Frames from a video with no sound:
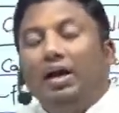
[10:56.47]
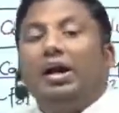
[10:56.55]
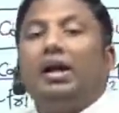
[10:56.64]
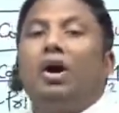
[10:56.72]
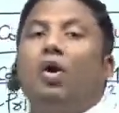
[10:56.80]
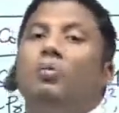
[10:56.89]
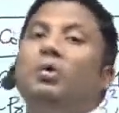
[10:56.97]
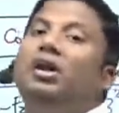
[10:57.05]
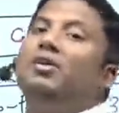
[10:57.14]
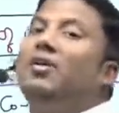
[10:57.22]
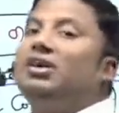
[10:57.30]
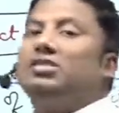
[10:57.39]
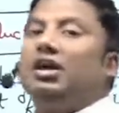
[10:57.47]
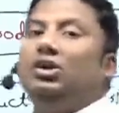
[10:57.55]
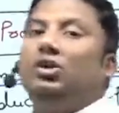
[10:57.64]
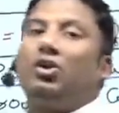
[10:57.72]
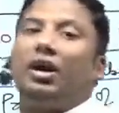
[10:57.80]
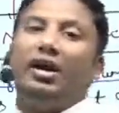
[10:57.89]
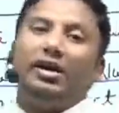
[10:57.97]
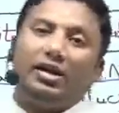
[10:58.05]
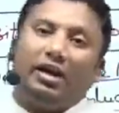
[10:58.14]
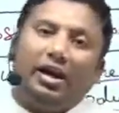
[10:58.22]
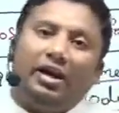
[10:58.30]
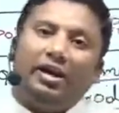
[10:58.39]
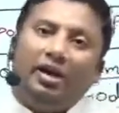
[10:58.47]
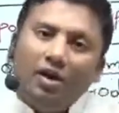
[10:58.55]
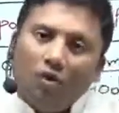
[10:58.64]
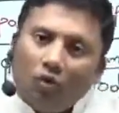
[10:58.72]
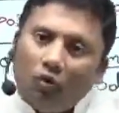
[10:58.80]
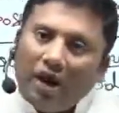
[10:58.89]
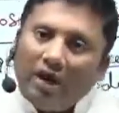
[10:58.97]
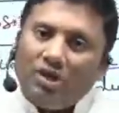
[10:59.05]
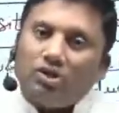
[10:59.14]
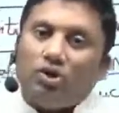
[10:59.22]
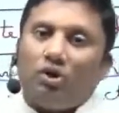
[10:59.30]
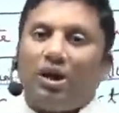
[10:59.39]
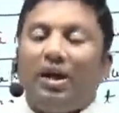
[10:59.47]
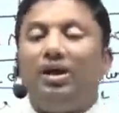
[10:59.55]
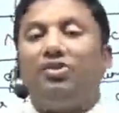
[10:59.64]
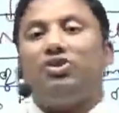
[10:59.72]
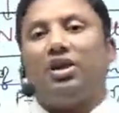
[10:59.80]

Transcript: In how many ways can you write 9? 1 into 9,